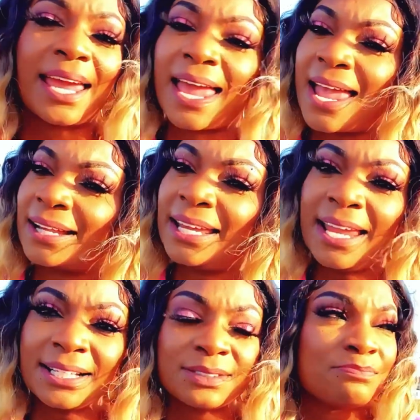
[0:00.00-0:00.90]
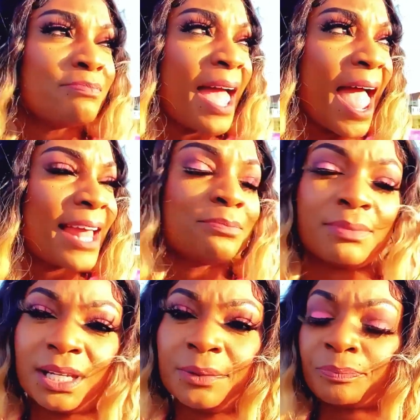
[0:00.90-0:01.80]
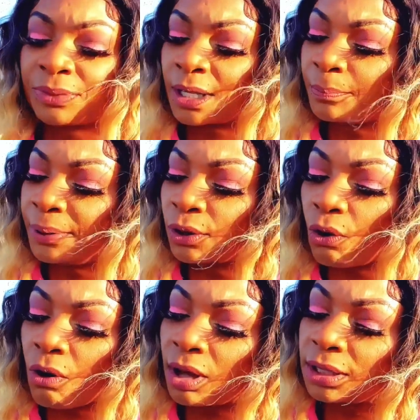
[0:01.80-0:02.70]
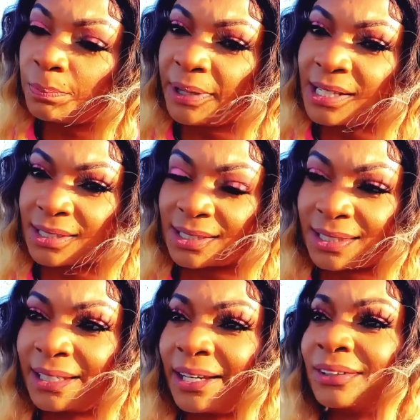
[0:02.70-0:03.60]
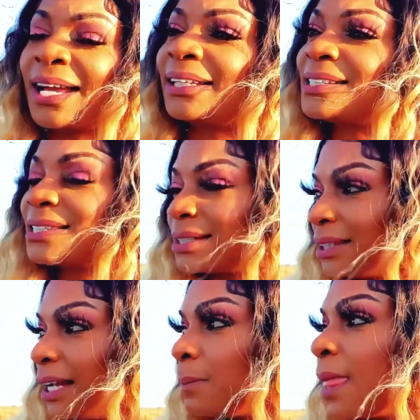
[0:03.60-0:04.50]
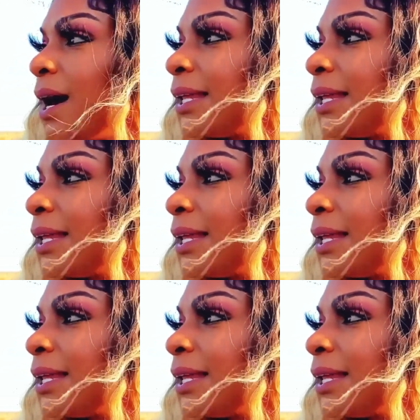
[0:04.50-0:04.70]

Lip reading: And he had me put all the pieces together. Now, this is the thing.